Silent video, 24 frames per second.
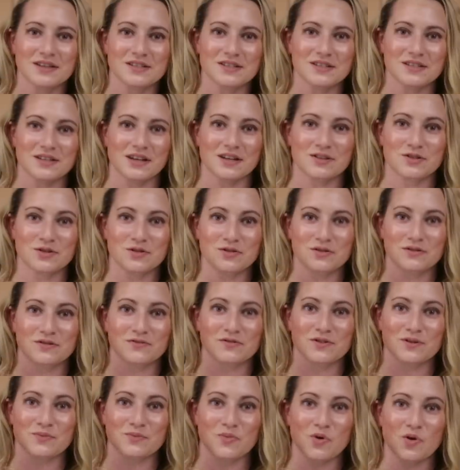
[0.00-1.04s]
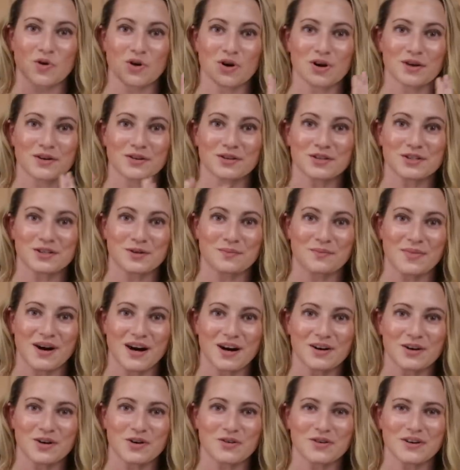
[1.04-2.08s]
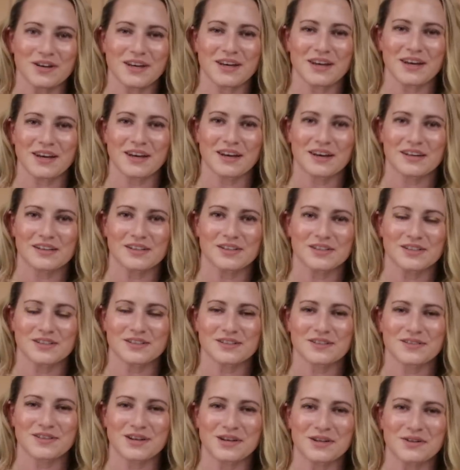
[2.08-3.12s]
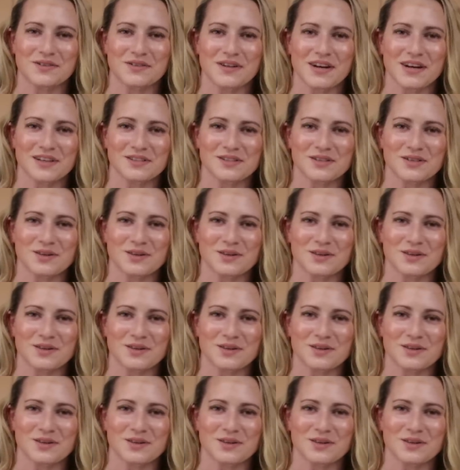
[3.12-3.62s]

Stay tuned for more tomorrow, and thank you guys